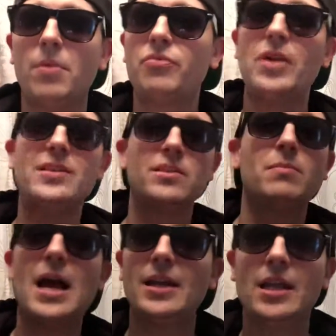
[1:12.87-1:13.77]
Friends of
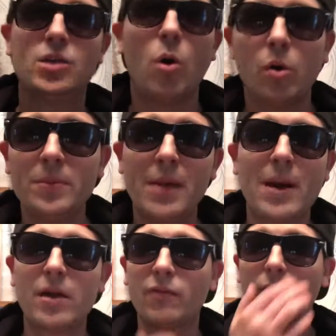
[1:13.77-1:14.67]
mine had told me
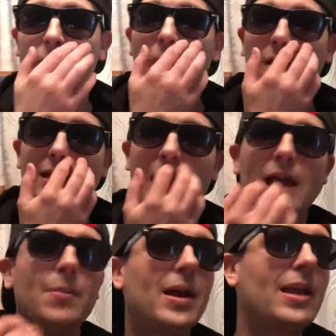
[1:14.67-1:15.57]
about it for a long
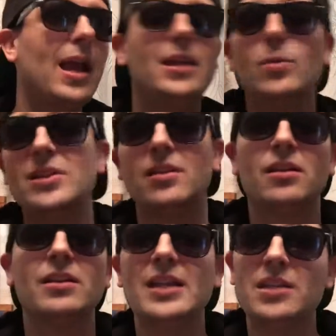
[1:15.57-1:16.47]
time. I kind of was a
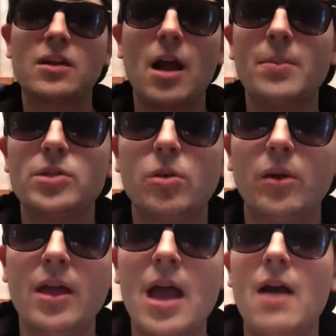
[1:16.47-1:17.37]
little late to come into
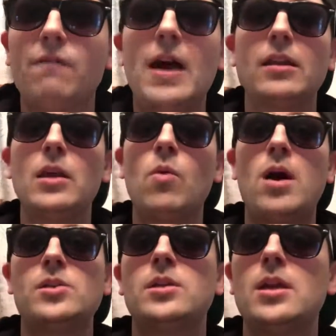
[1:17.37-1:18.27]
it. Finally
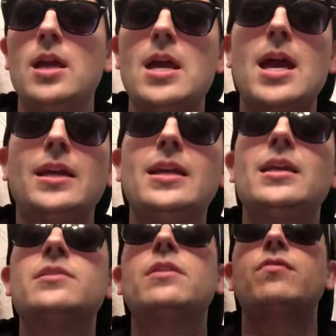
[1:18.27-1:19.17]
watched it, and
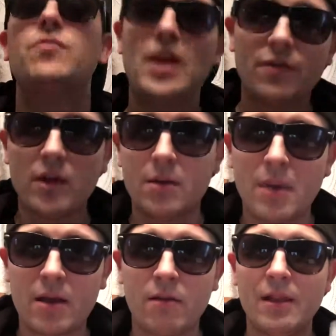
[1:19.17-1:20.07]
it is a favorite in
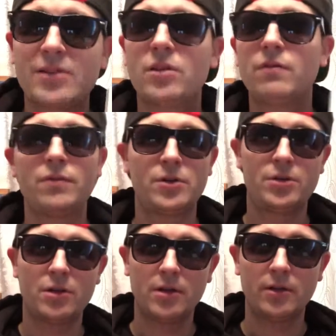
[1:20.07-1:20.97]
my collection for
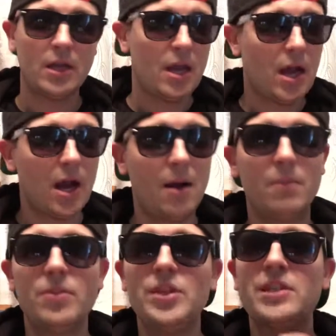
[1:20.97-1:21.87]
sure.
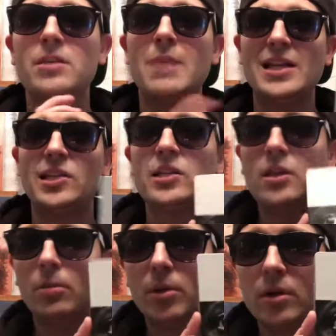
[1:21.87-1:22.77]
This is my
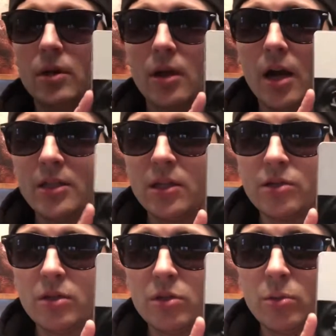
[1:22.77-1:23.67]
SteelBook
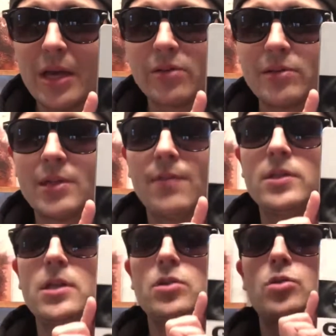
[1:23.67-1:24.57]
edition,
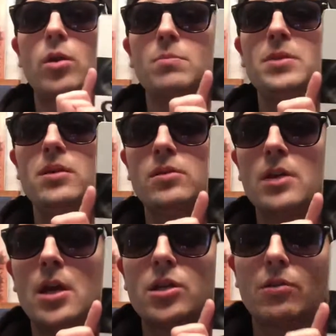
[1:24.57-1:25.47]
2017 Jordan Peele's
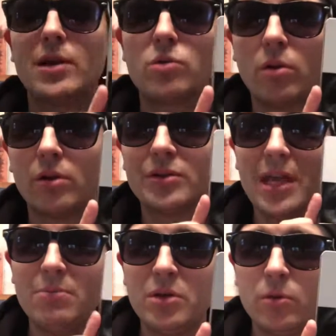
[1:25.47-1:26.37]
directorial
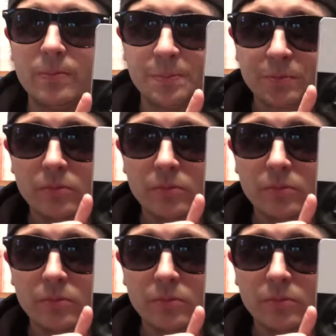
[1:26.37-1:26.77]
debut.